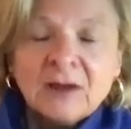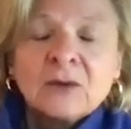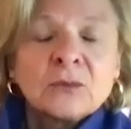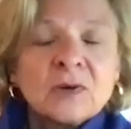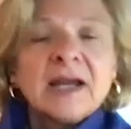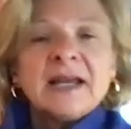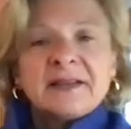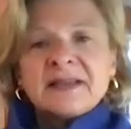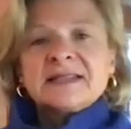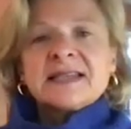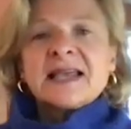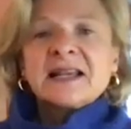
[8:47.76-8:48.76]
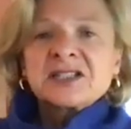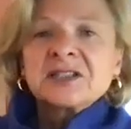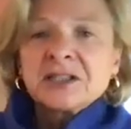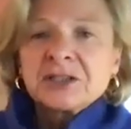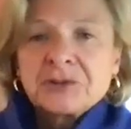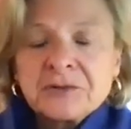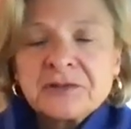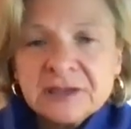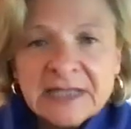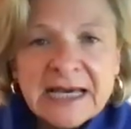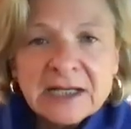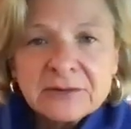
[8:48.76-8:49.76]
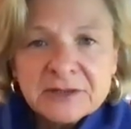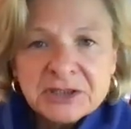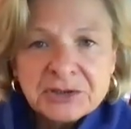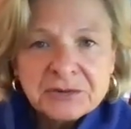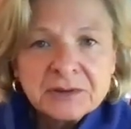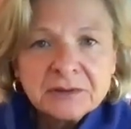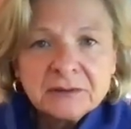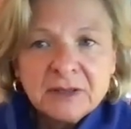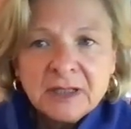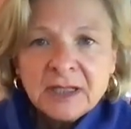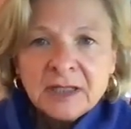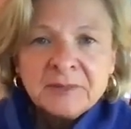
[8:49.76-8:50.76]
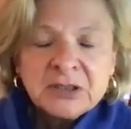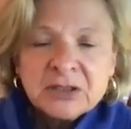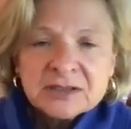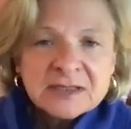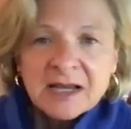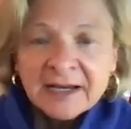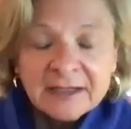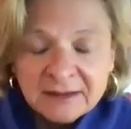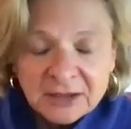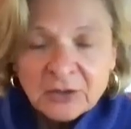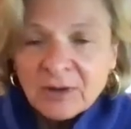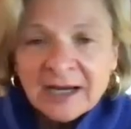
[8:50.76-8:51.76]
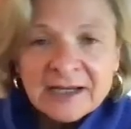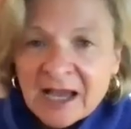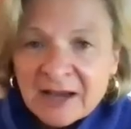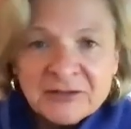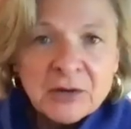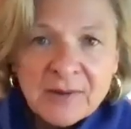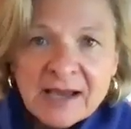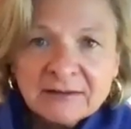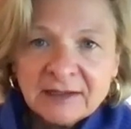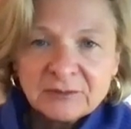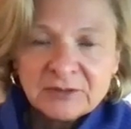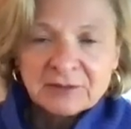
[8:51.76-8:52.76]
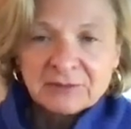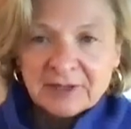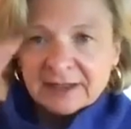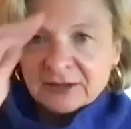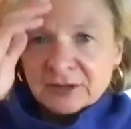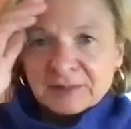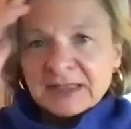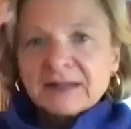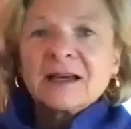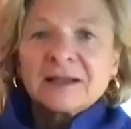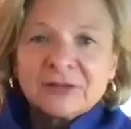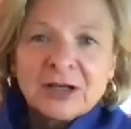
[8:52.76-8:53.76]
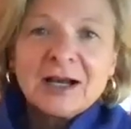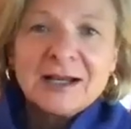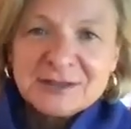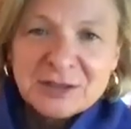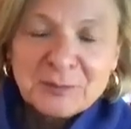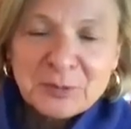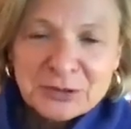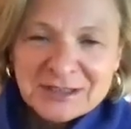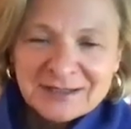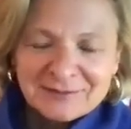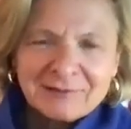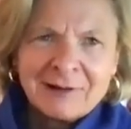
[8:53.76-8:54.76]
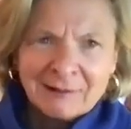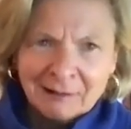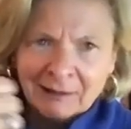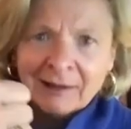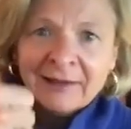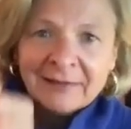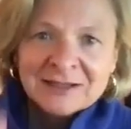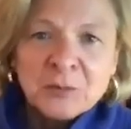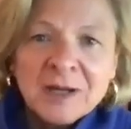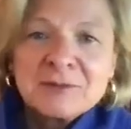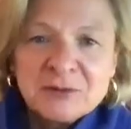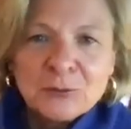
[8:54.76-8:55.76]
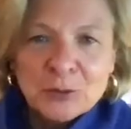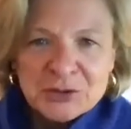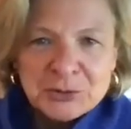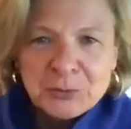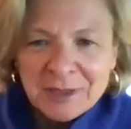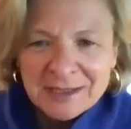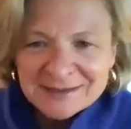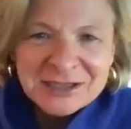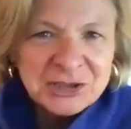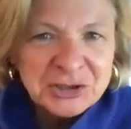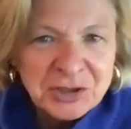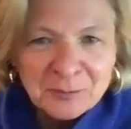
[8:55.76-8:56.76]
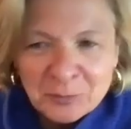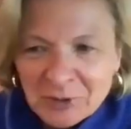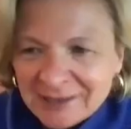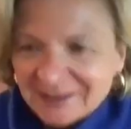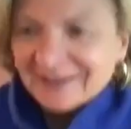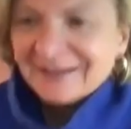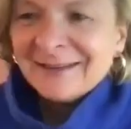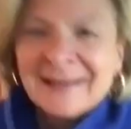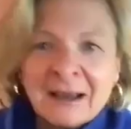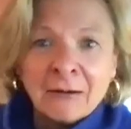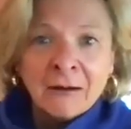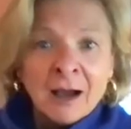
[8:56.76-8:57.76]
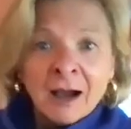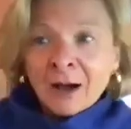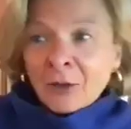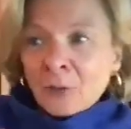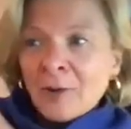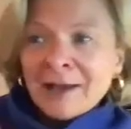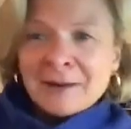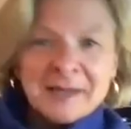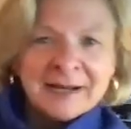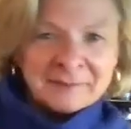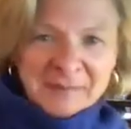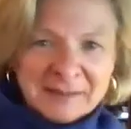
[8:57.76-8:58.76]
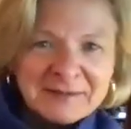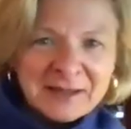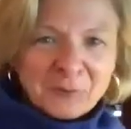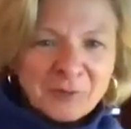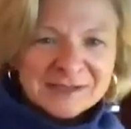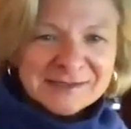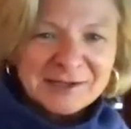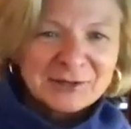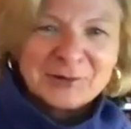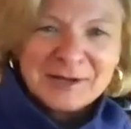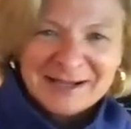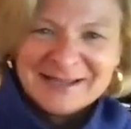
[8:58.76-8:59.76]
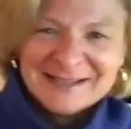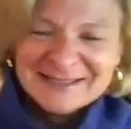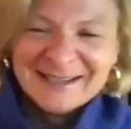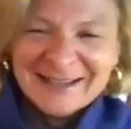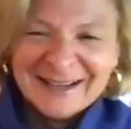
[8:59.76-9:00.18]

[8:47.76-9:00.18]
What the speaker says: Right. That's actually true. The latter is true because I have no outline when I write. I'm kind of a gonzo person. That's why I'm divorced twice. I just jump right in. I go, oh, wait a minute. Maybe that wasn't a great idea.